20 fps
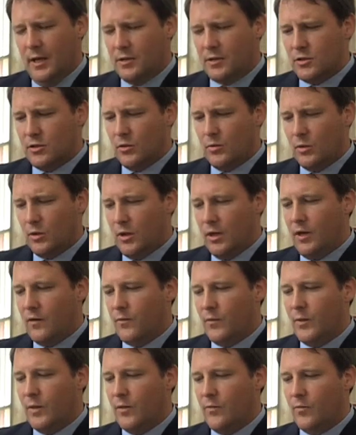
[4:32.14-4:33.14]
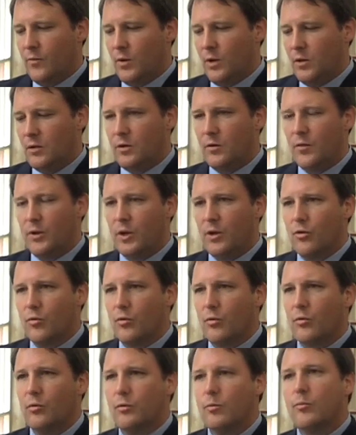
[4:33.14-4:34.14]
And so we're left with relatively
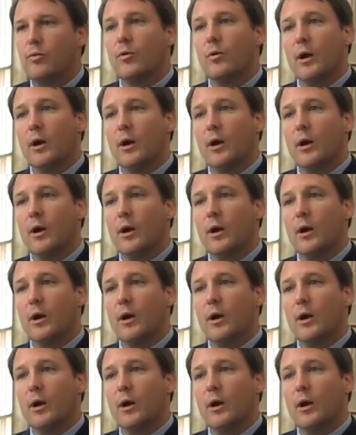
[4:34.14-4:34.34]
crude